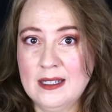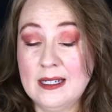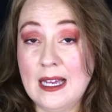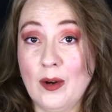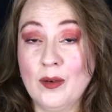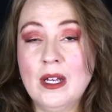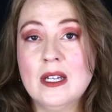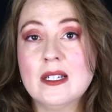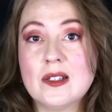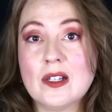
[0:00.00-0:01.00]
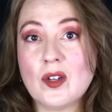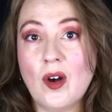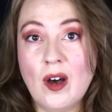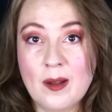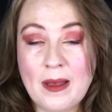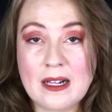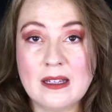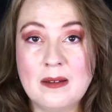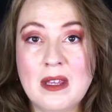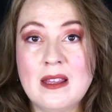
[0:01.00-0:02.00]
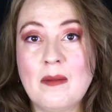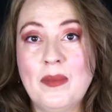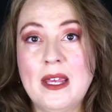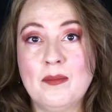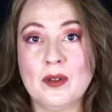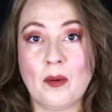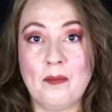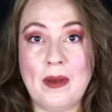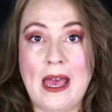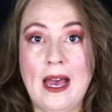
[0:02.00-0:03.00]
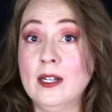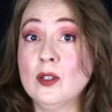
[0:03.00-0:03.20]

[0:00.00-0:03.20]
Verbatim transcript: Now, does this automatically mean that people are bad?